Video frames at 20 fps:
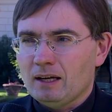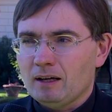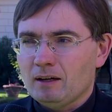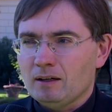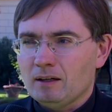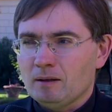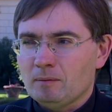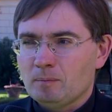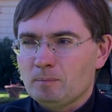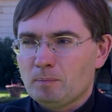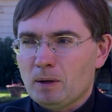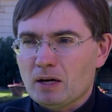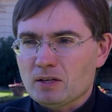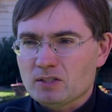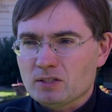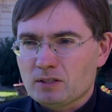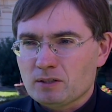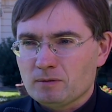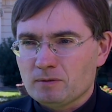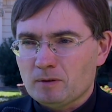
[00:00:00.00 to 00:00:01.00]
a
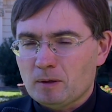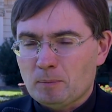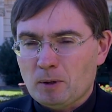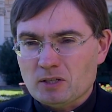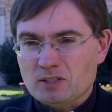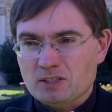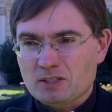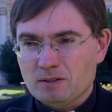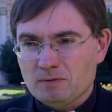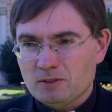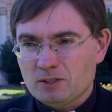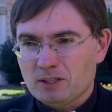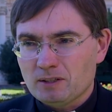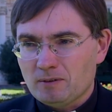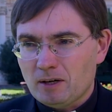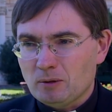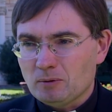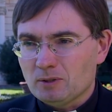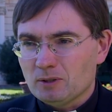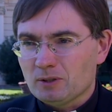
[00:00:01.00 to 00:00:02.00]
positivity
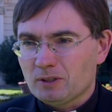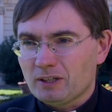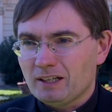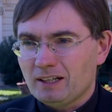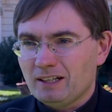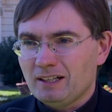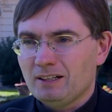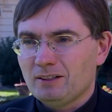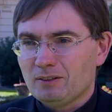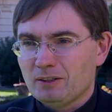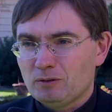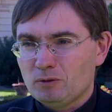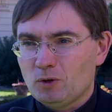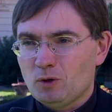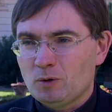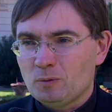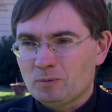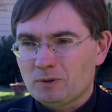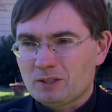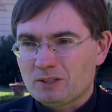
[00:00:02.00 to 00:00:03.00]
of outlook here in
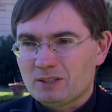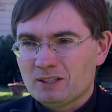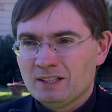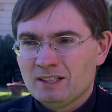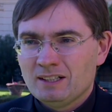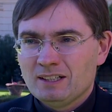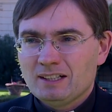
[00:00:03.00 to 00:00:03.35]
Rome that